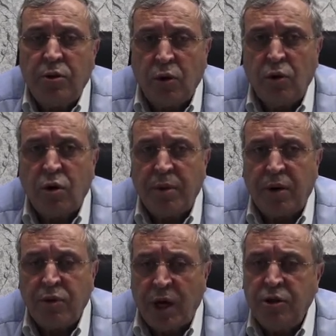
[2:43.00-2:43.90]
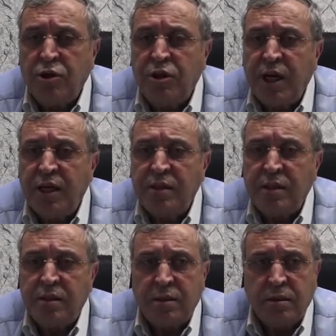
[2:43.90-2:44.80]
talk about
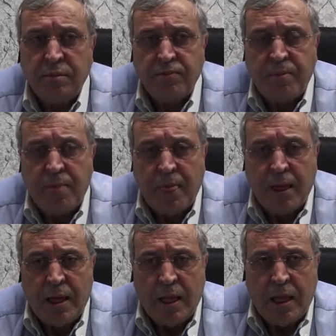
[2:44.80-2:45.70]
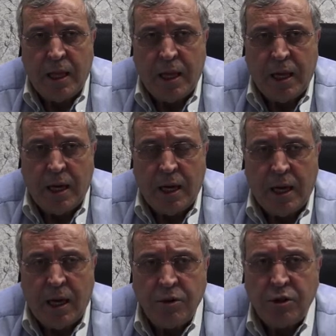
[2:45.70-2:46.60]
angiogenesis.
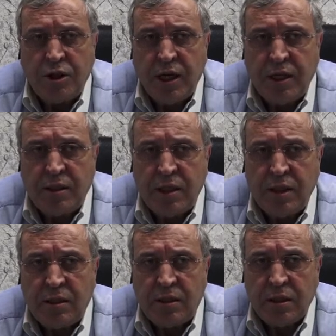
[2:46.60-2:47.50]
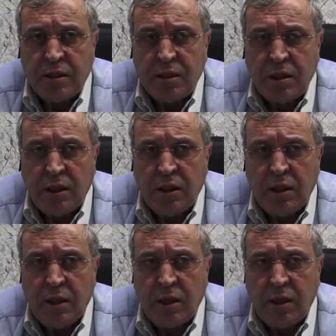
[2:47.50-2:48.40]
Angiogenesis,
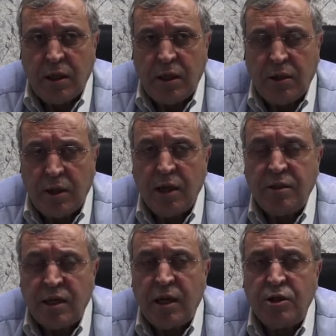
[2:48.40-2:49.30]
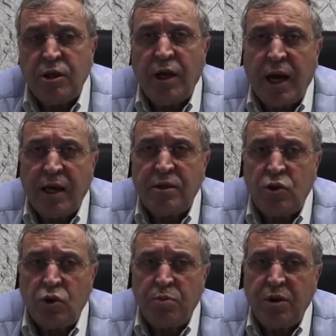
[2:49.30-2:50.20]
the installation has
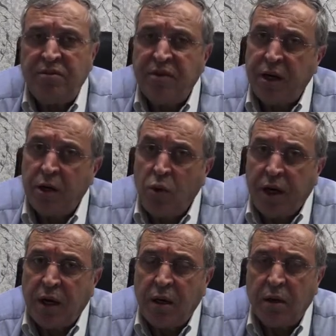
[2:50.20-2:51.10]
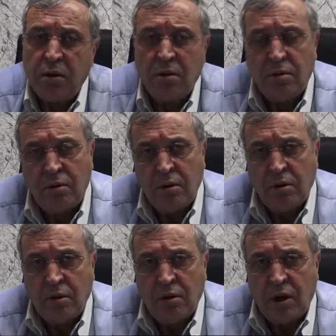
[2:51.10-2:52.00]
to be very quick,
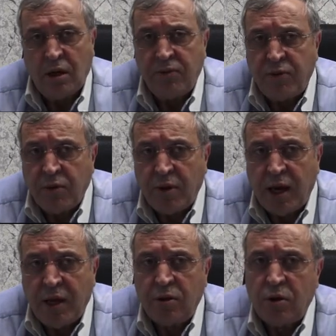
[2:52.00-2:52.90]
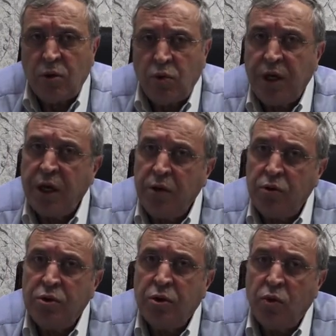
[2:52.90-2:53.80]
and for that we can
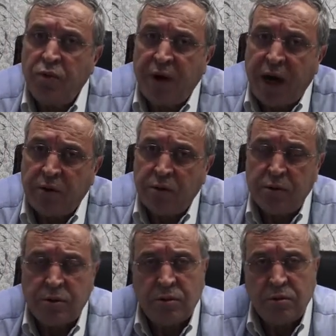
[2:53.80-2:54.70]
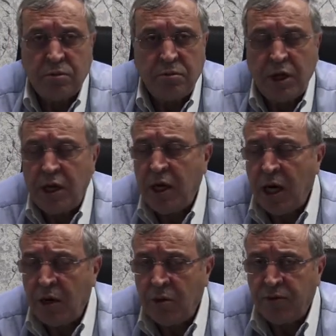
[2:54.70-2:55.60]
use growth factors, any
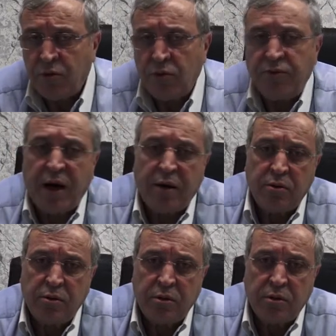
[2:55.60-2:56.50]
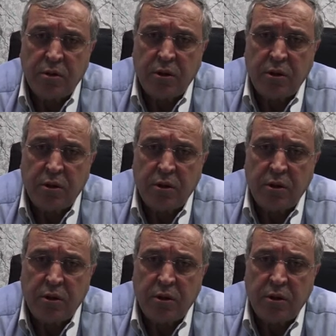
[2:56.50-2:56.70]
kind of growth factors.